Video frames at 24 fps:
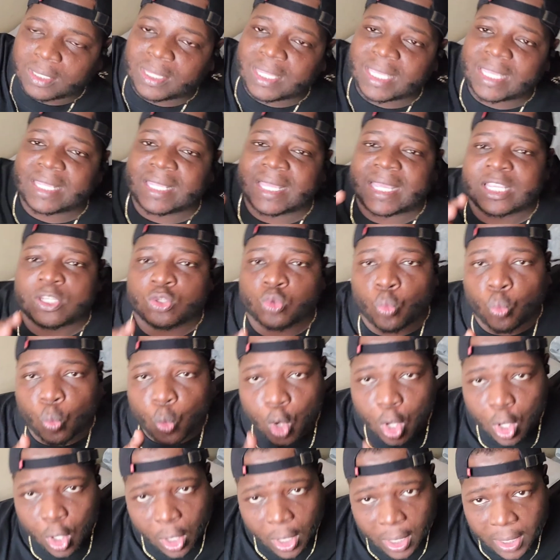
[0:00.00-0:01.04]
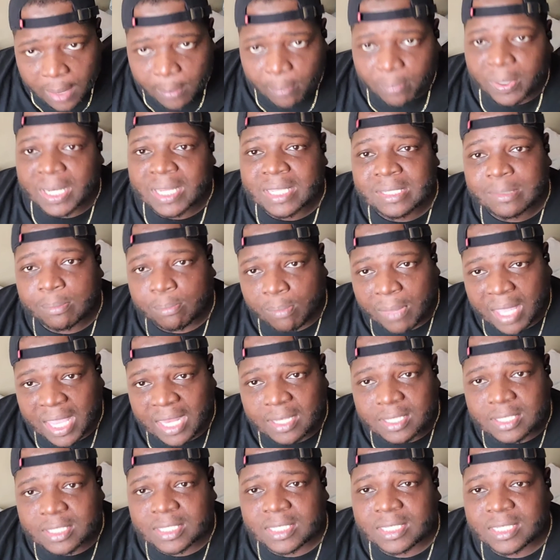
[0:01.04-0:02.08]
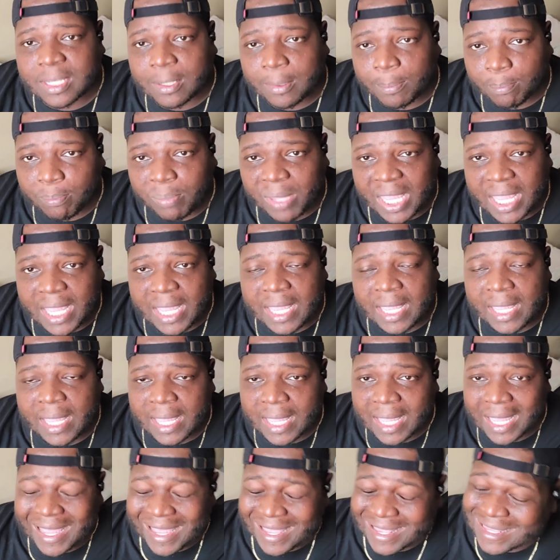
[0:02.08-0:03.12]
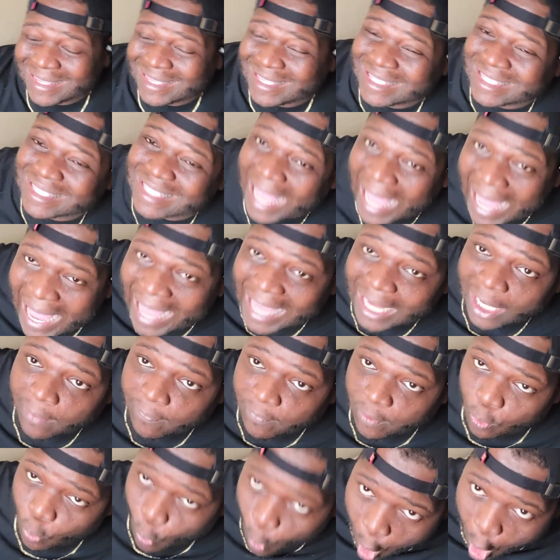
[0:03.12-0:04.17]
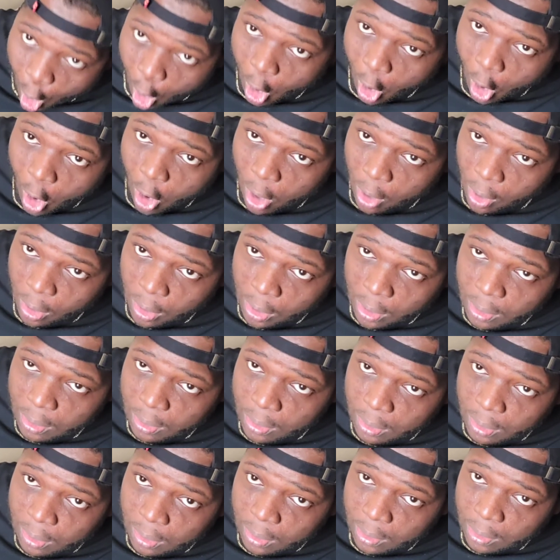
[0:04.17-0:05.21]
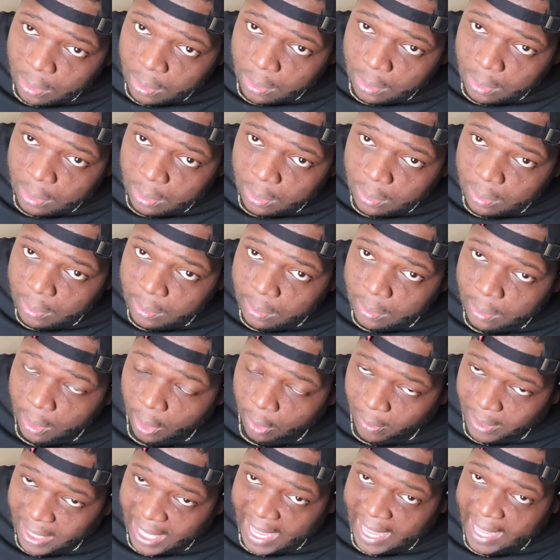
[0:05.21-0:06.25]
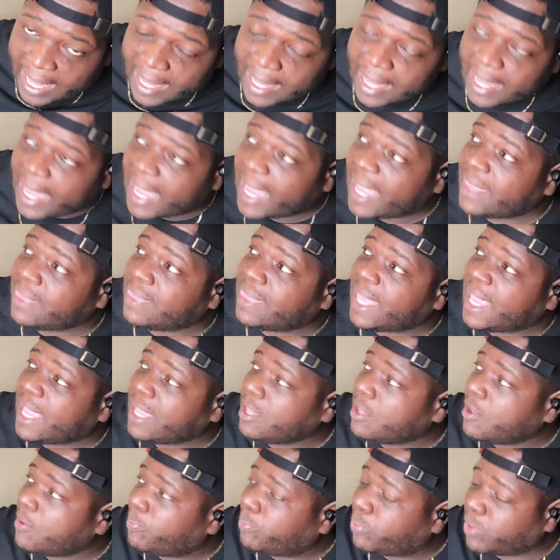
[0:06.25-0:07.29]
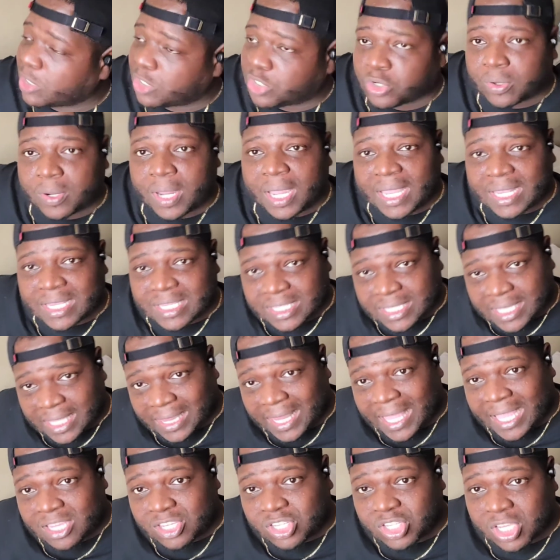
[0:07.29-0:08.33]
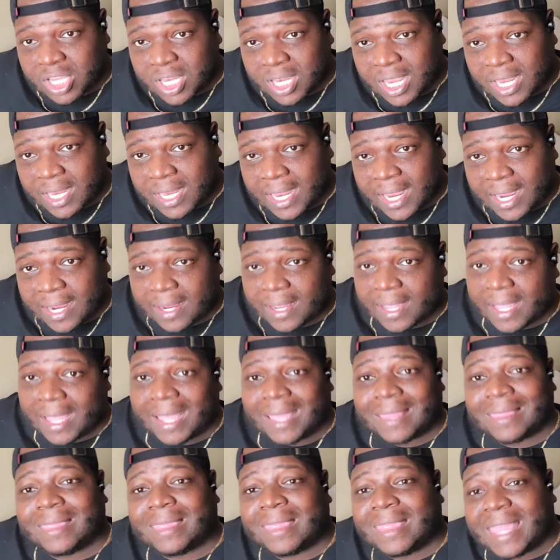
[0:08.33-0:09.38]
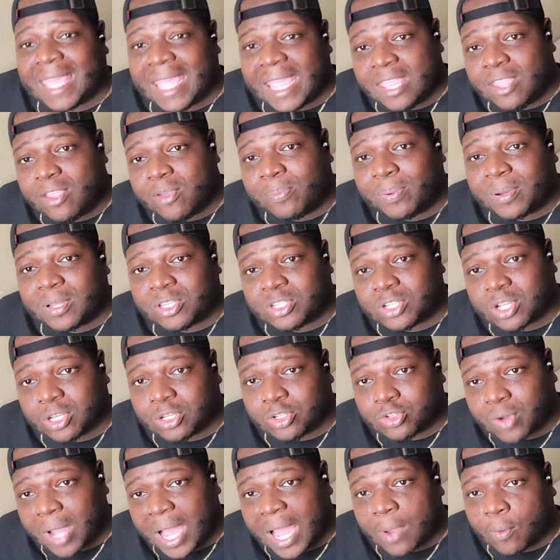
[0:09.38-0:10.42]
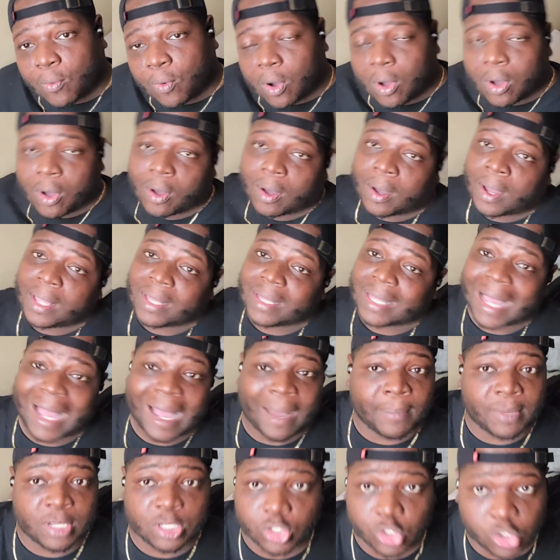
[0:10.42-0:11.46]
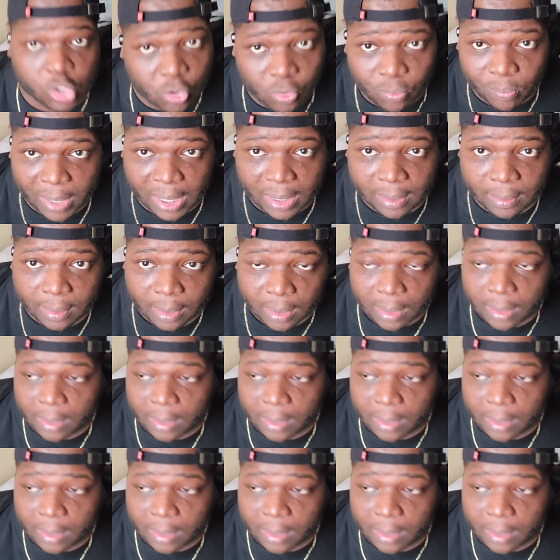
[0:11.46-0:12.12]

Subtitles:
It's wood, but it's meant to be inside of a wall. Okay? And then you put your installation in there, then you put your drywall, I'm assuming.